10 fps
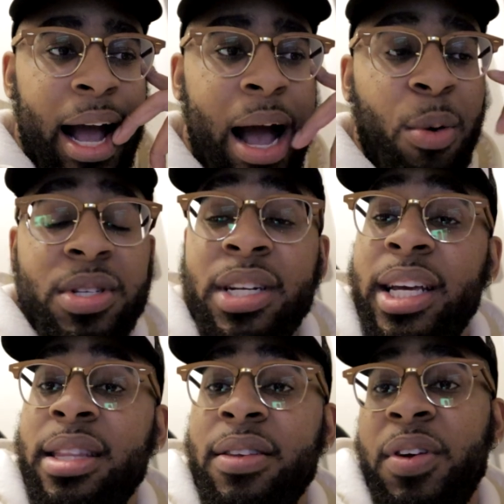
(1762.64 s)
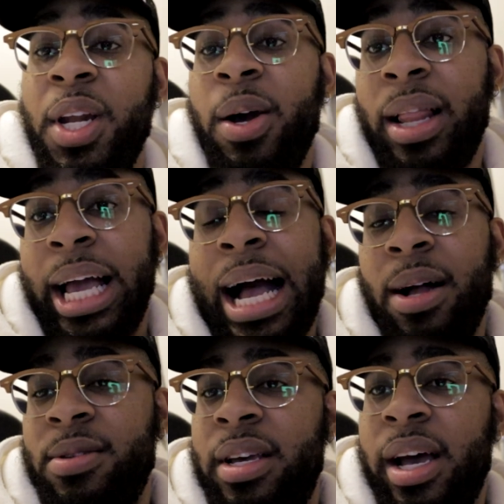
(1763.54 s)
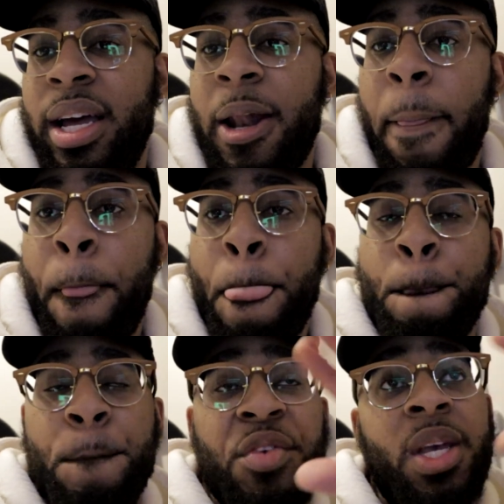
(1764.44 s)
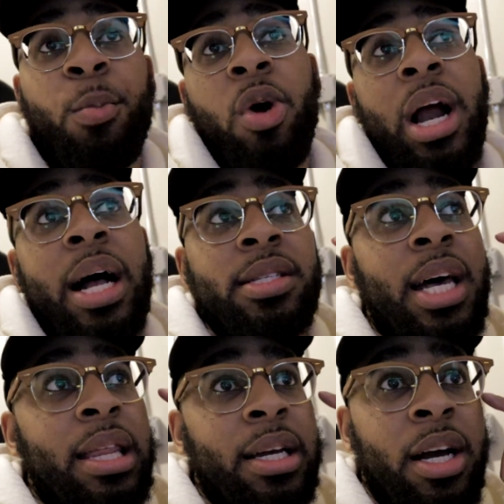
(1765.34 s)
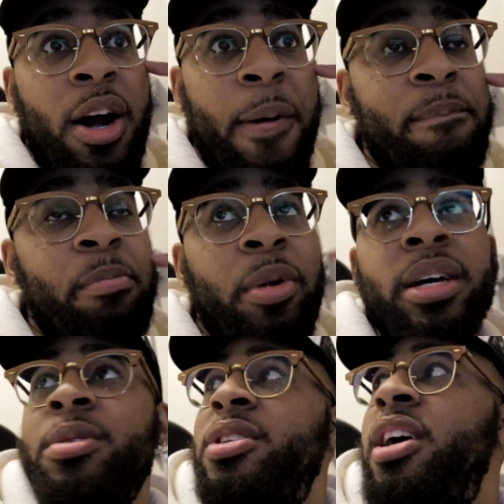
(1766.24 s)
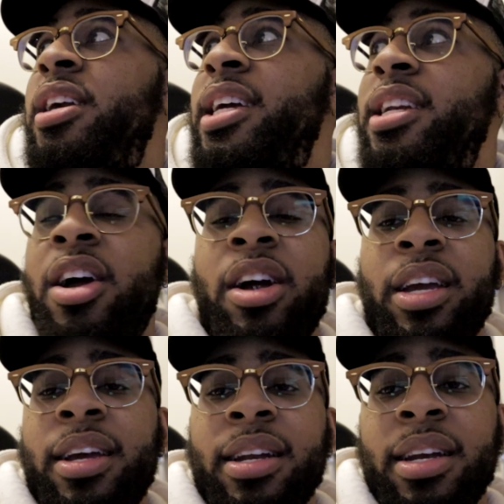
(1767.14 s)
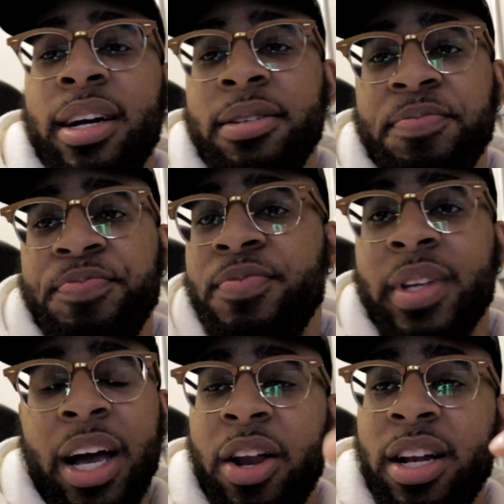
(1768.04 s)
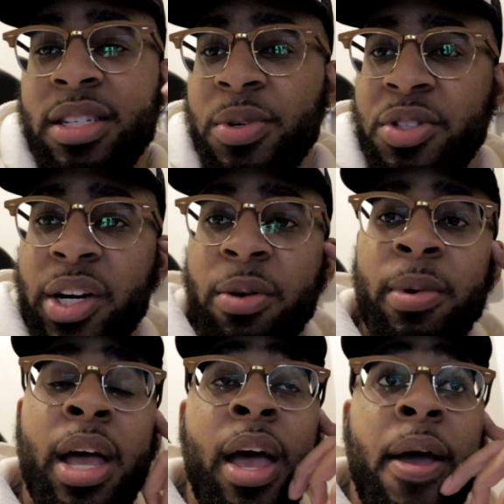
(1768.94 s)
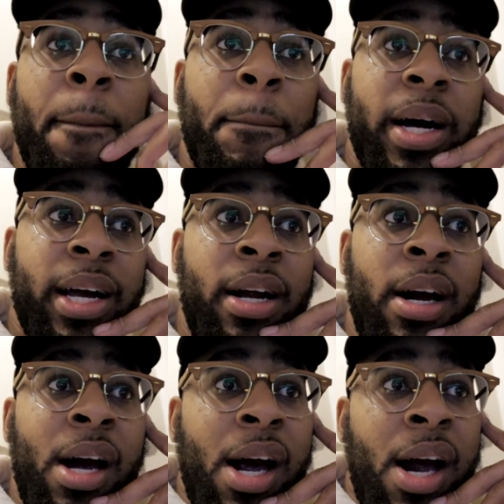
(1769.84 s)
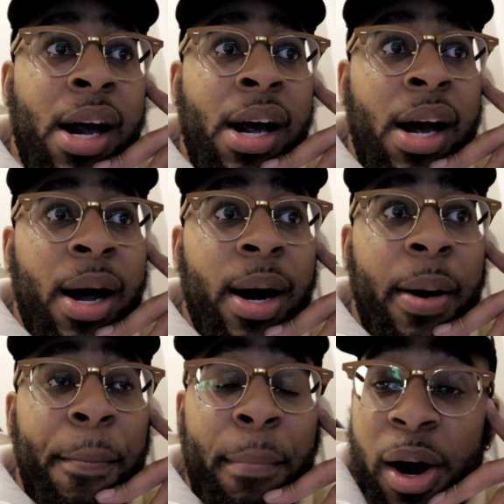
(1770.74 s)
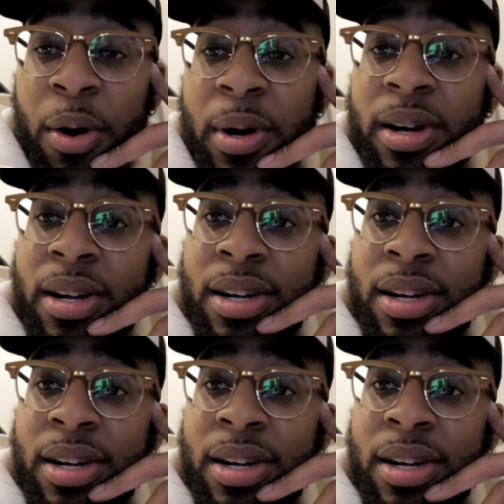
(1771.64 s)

I was gonna end the video like outside, somewhere outside of the car, but it was starting to get dark and um, I, I just went straight home. But bro,